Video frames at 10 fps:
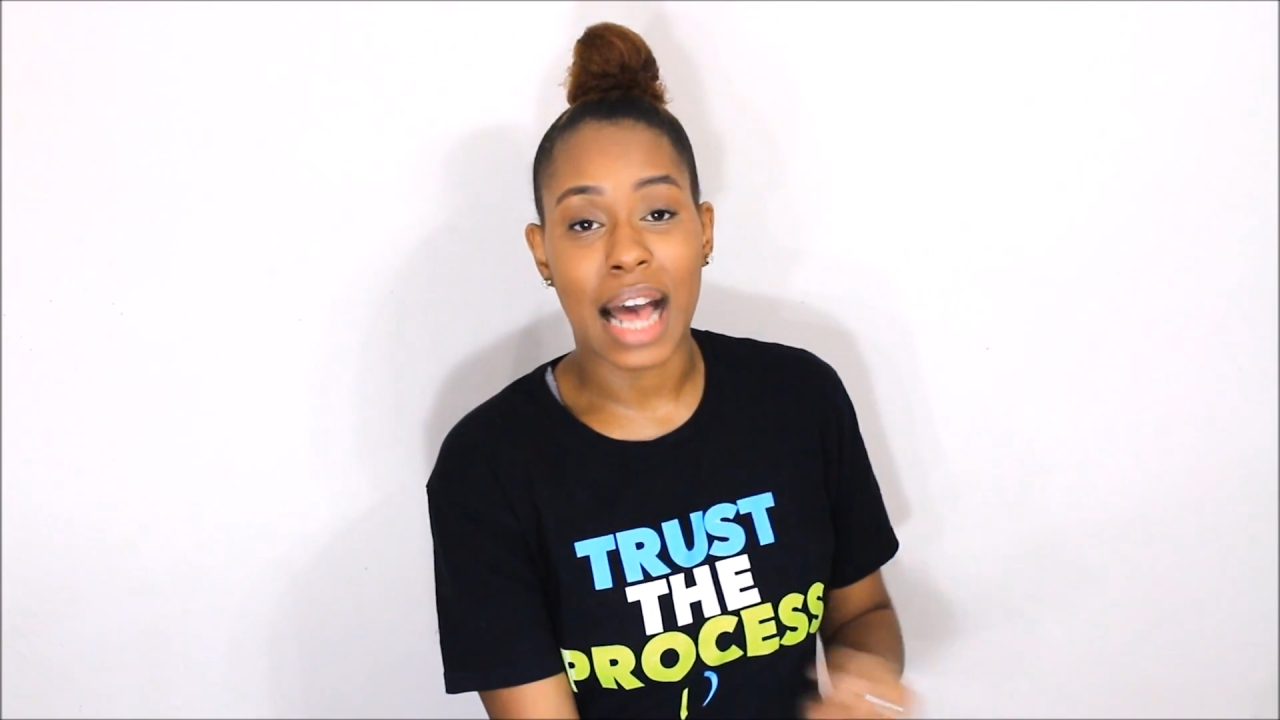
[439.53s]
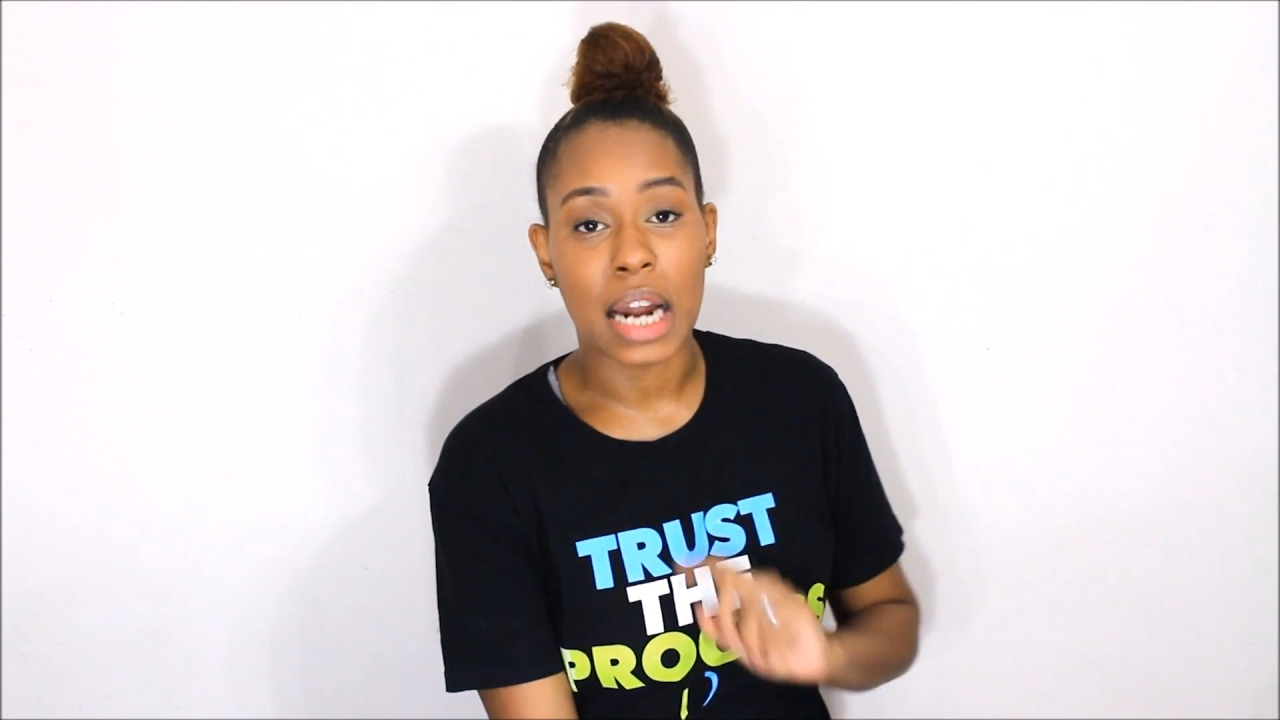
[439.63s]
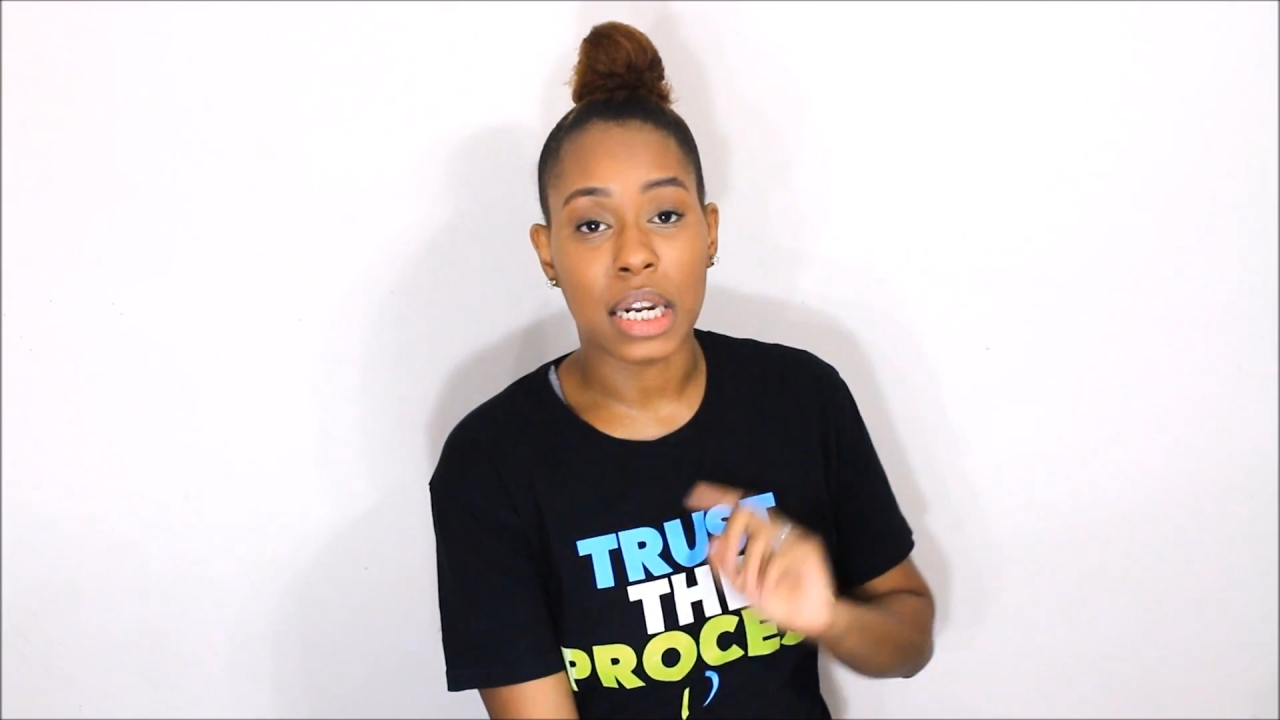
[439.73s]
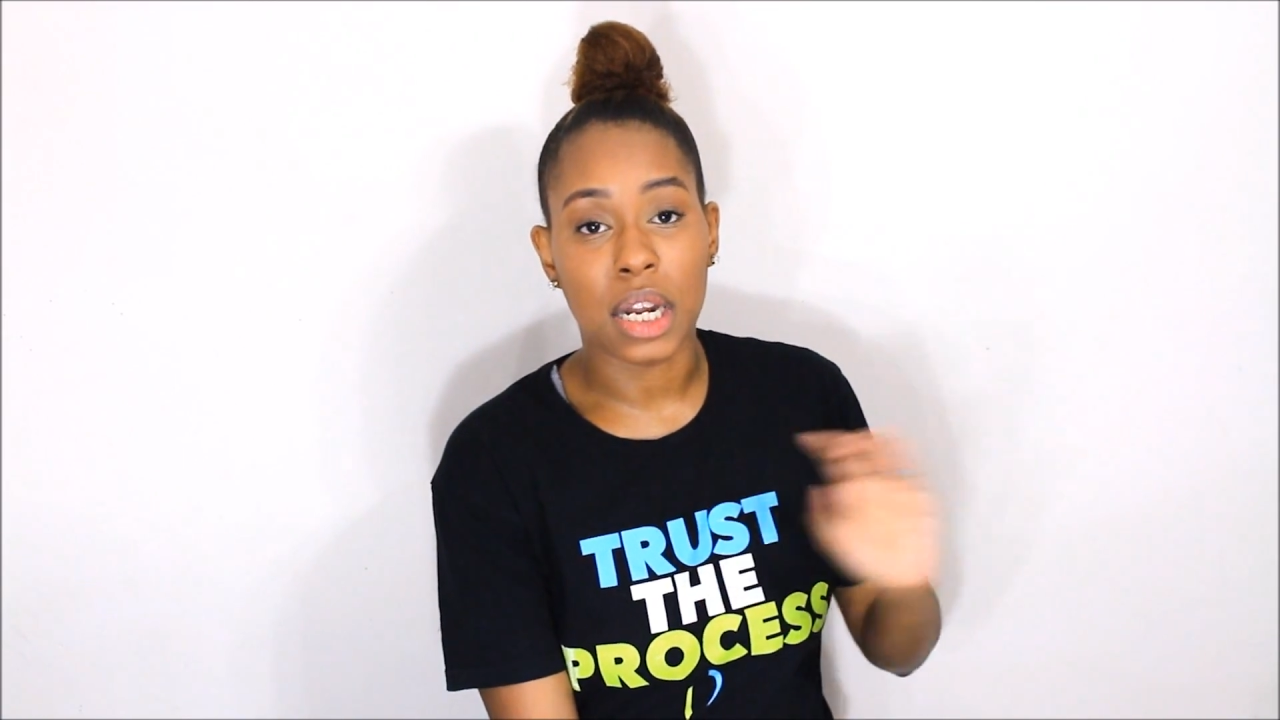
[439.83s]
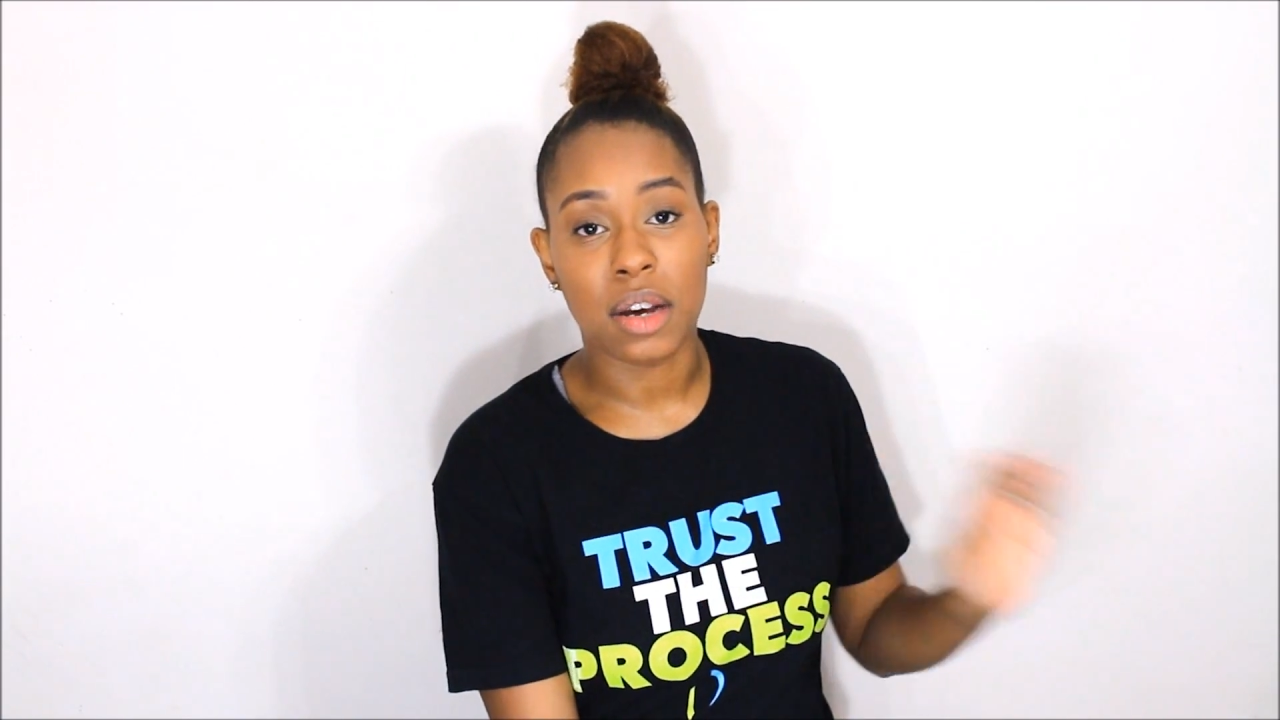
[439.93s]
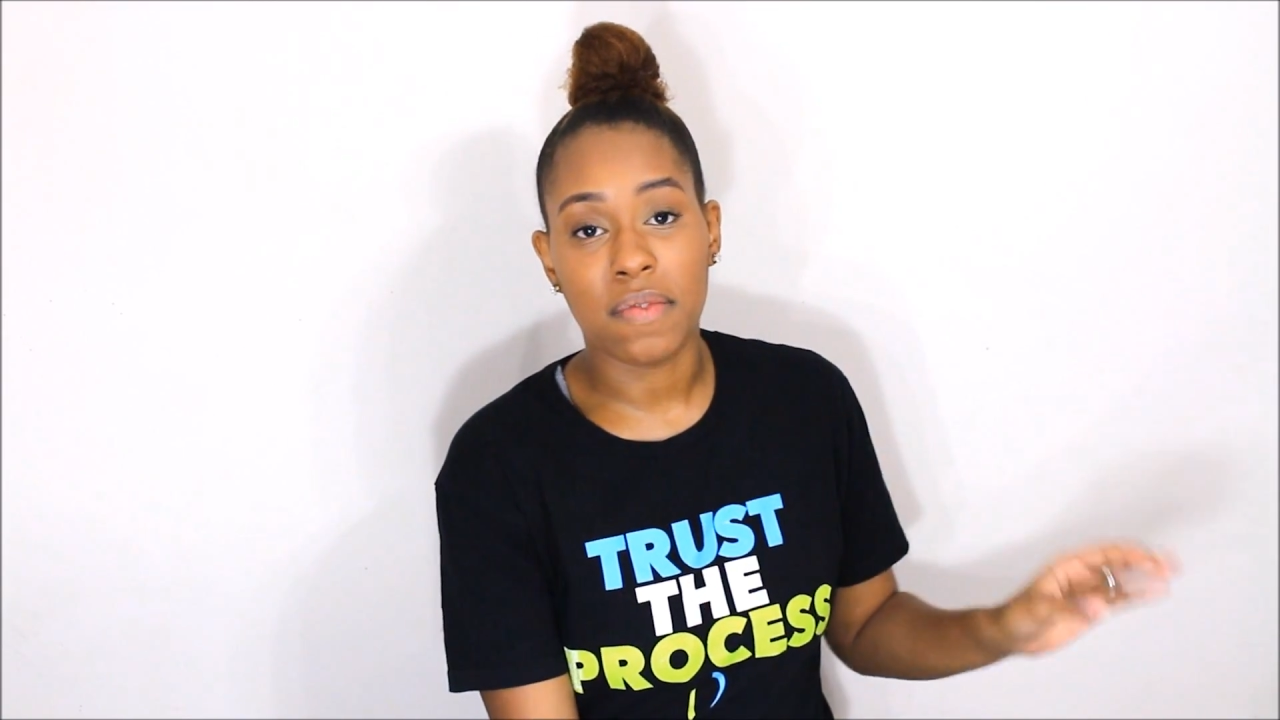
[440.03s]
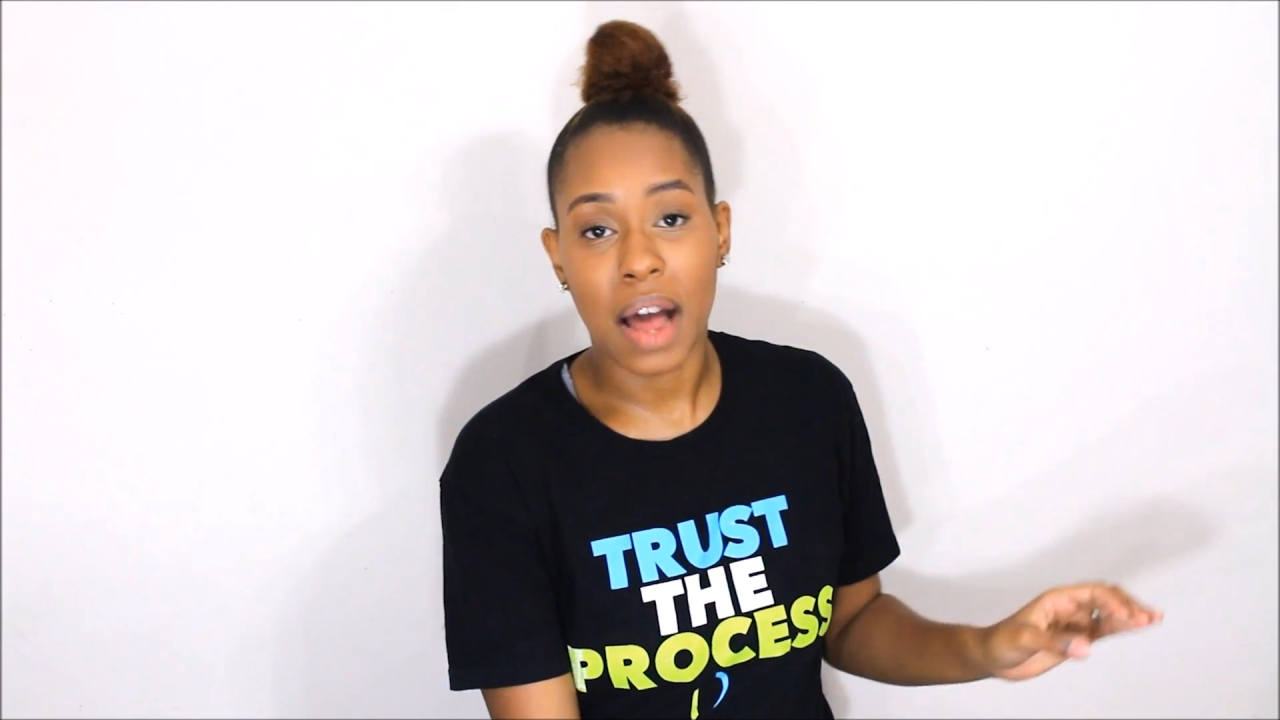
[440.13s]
I love